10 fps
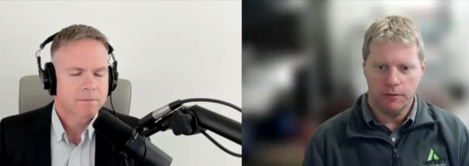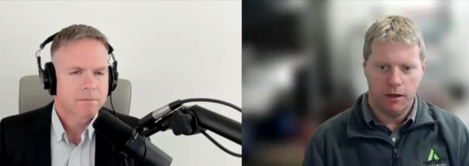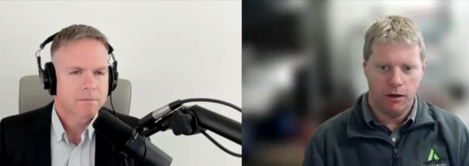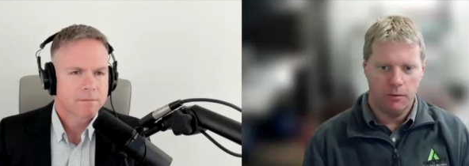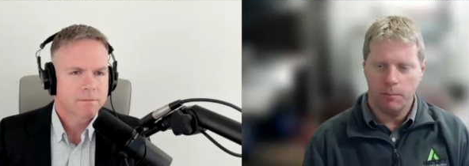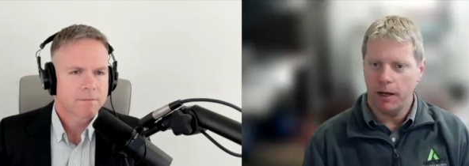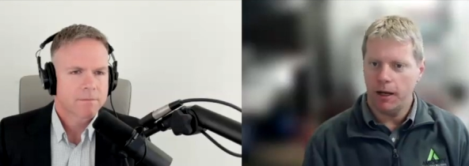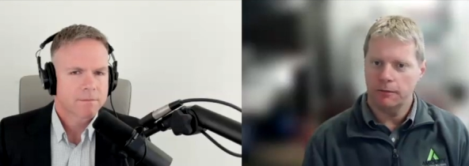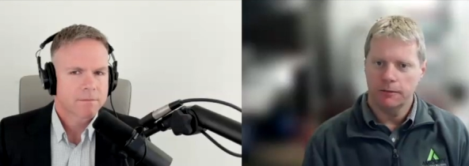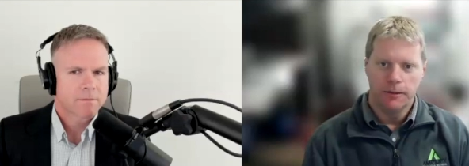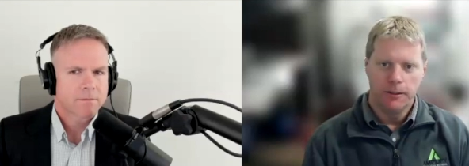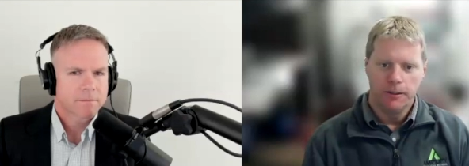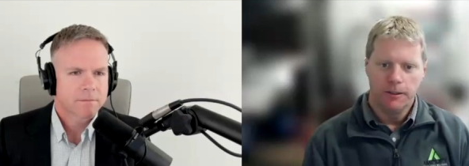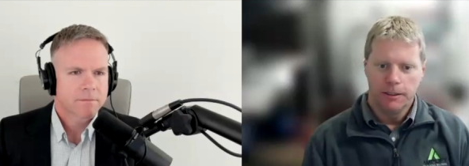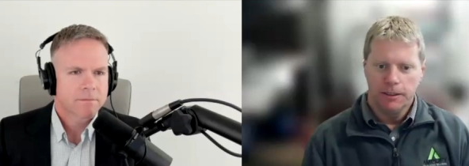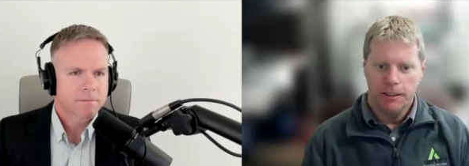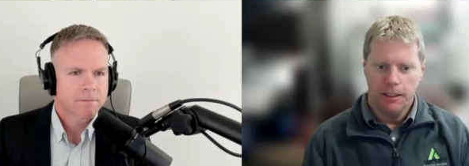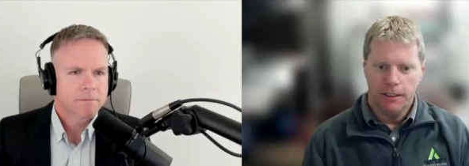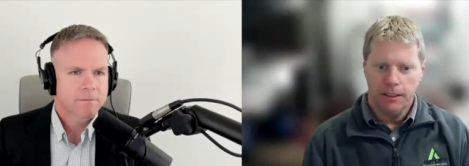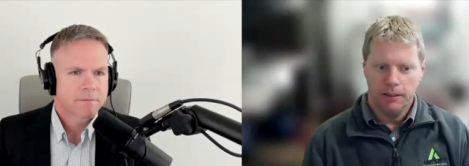Speaker 1: carry my bag,
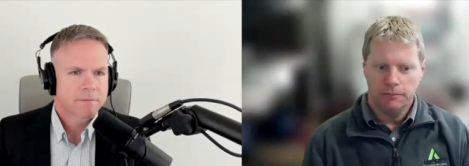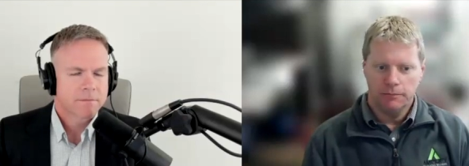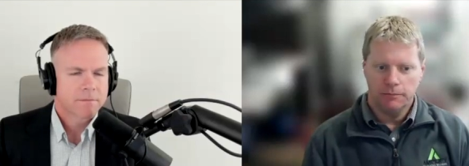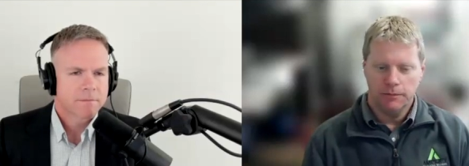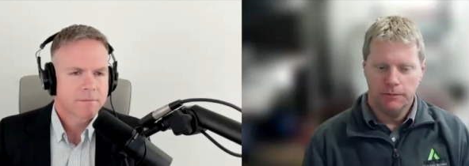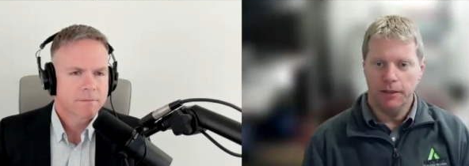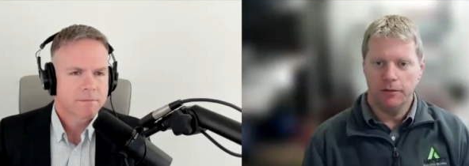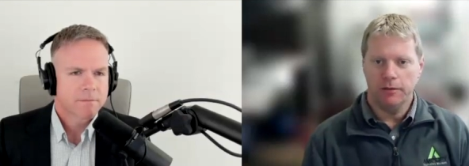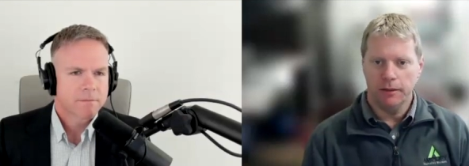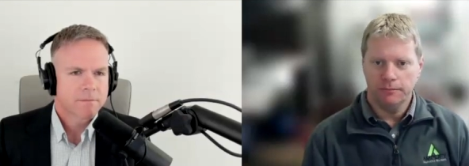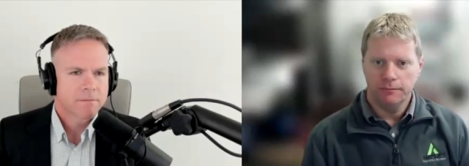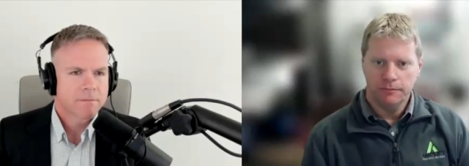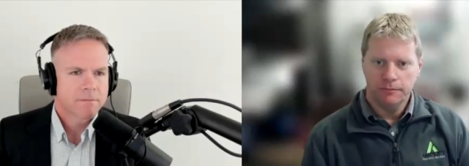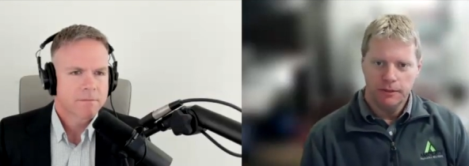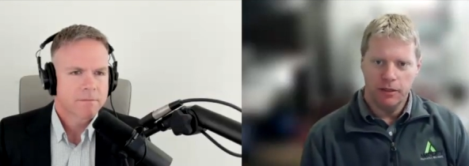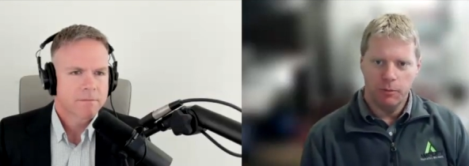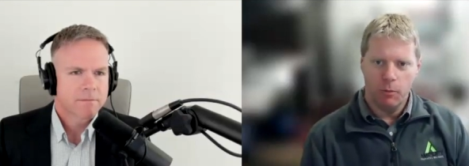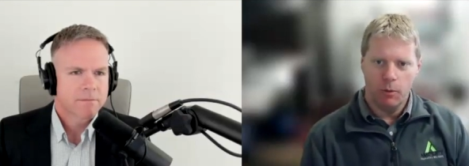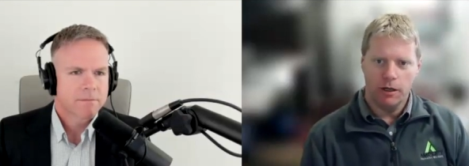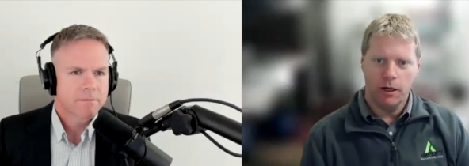and uh, yeah, that's uh that's my
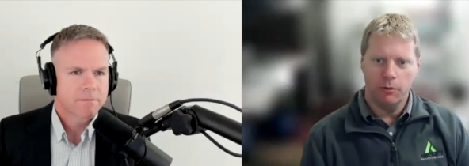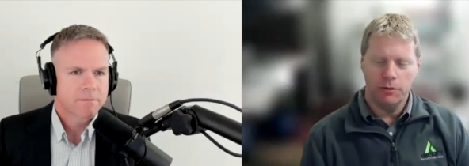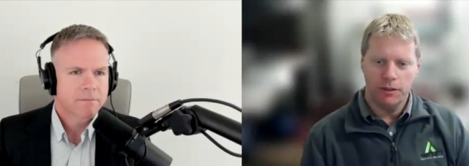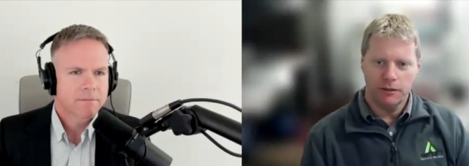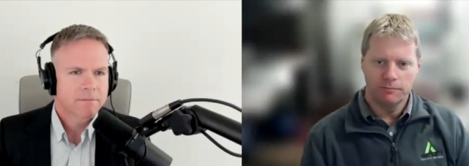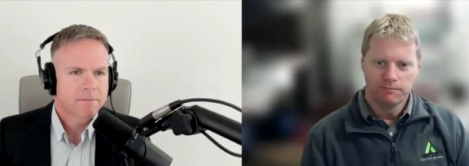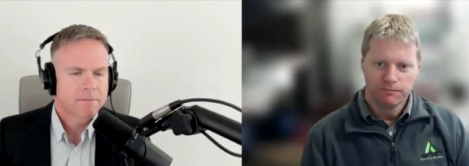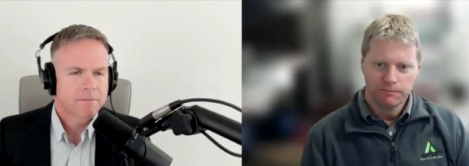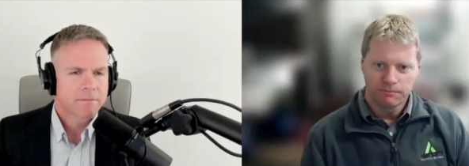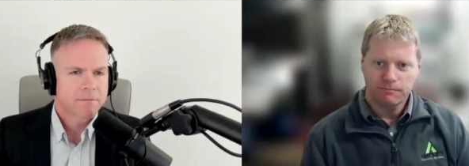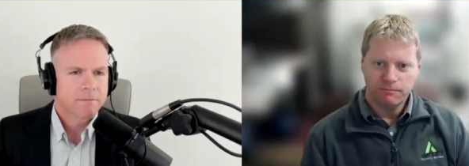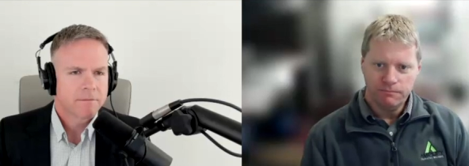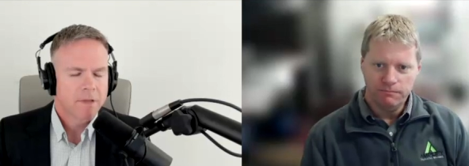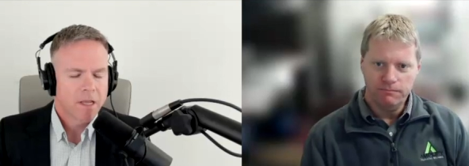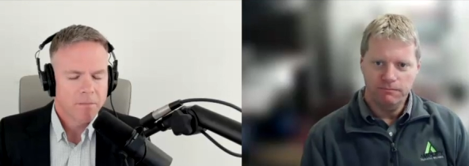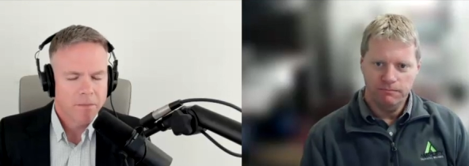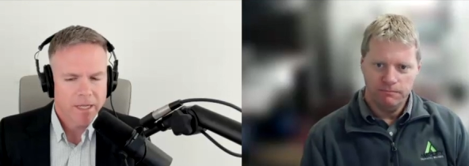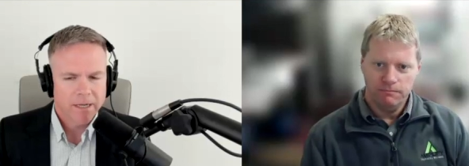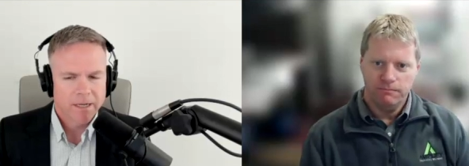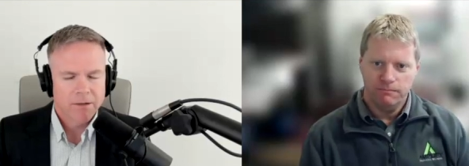workout routine.
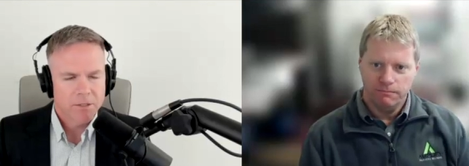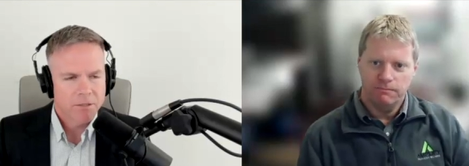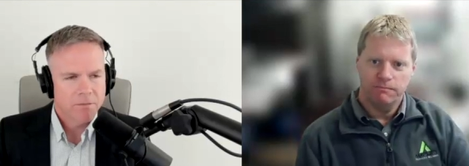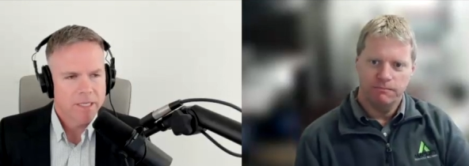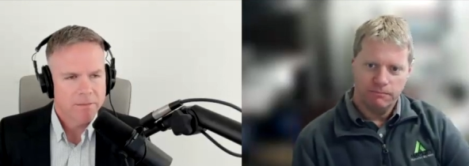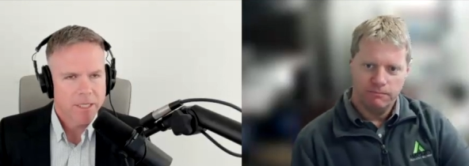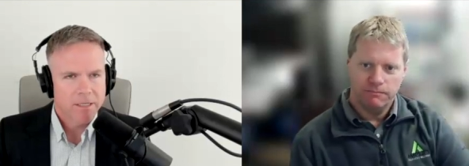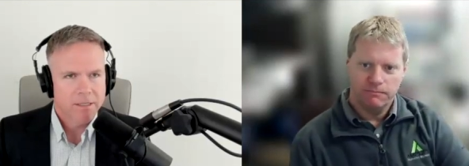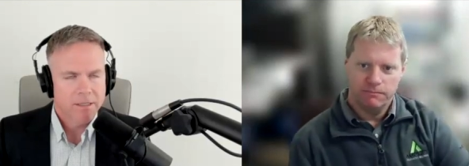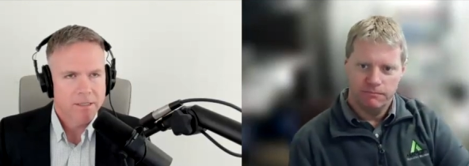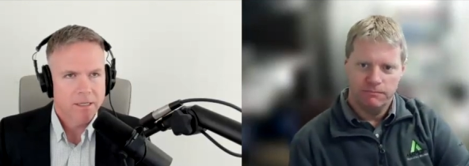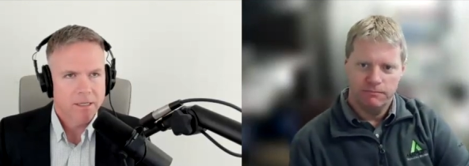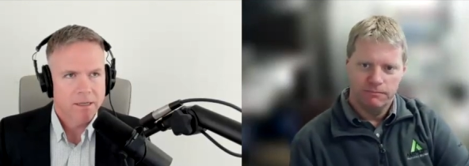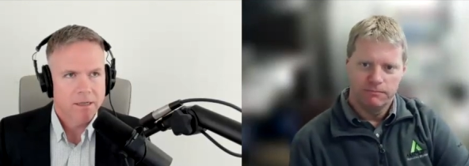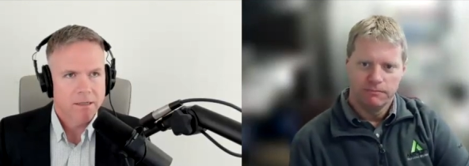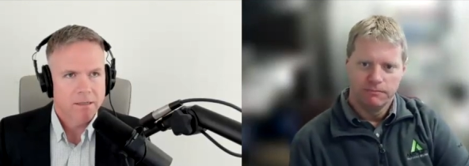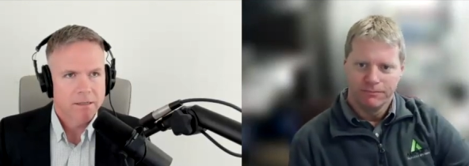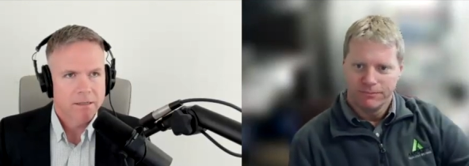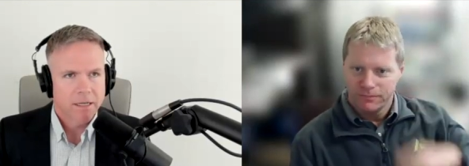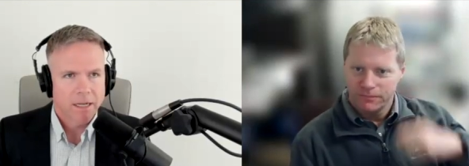
Speaker 2: Man, I know what you mean because it's like uh
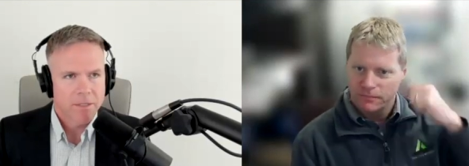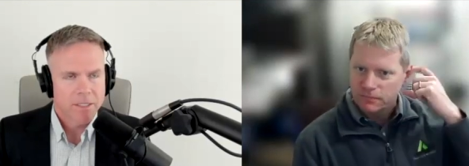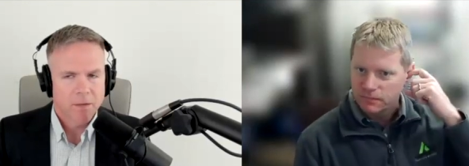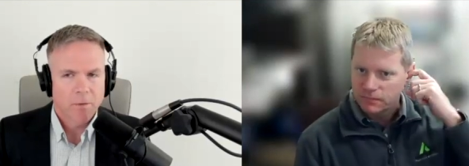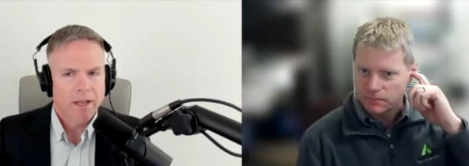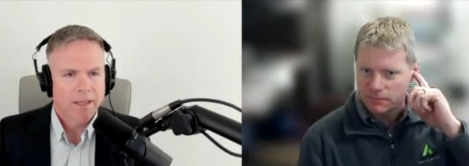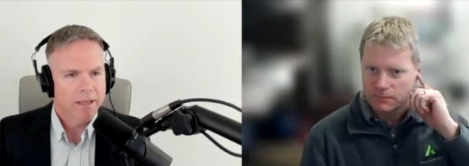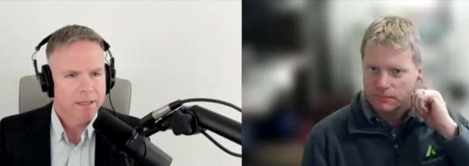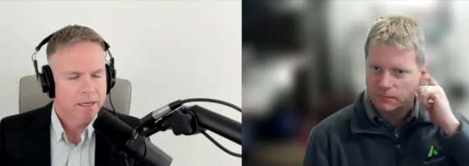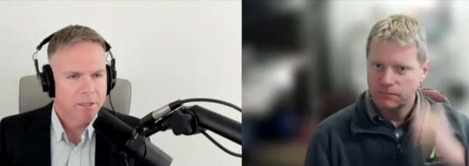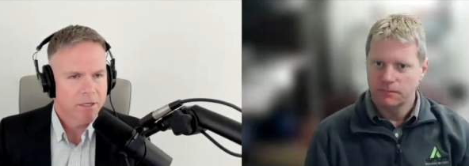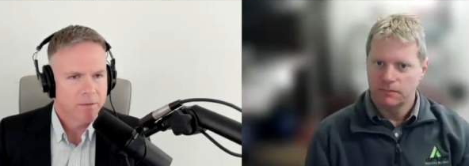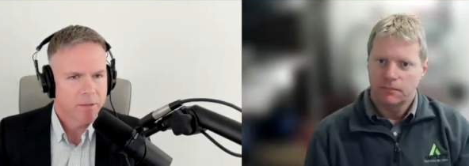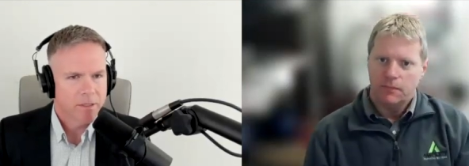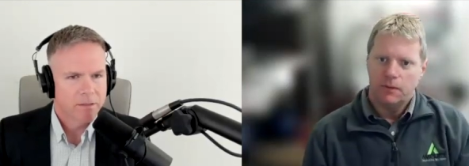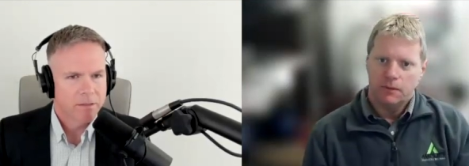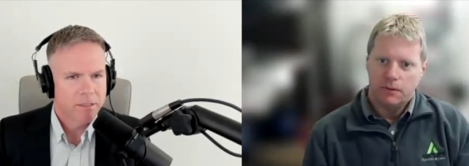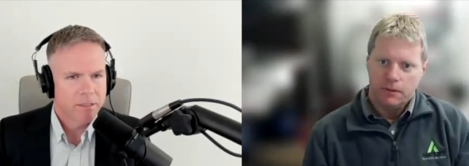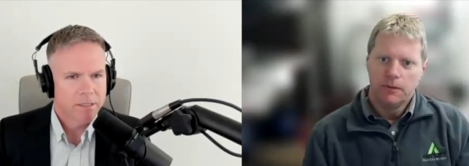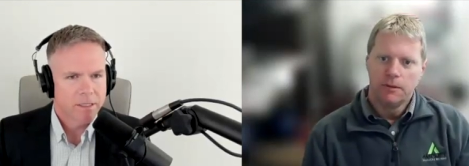I, I'm the same way. I can't get on a treadmill.
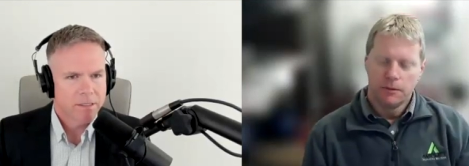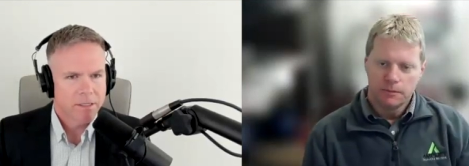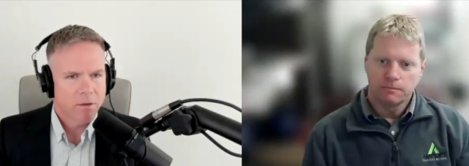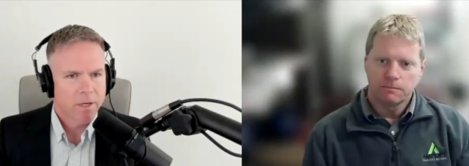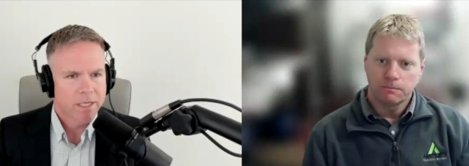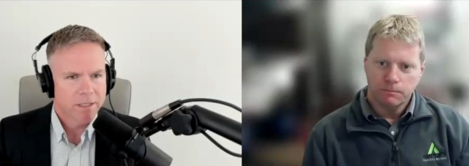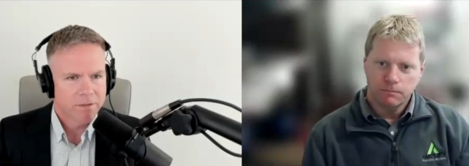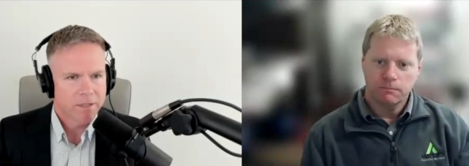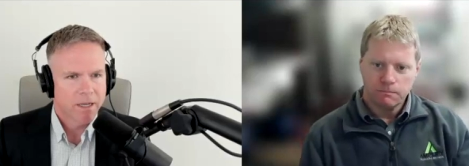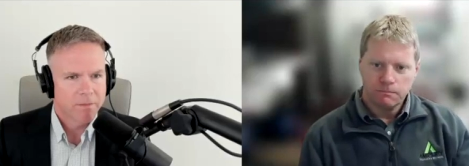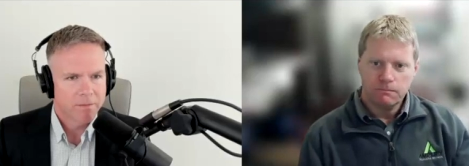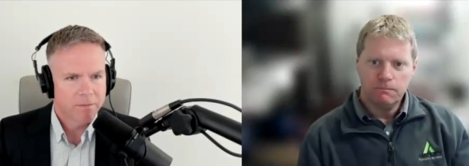It's like such a waste of time.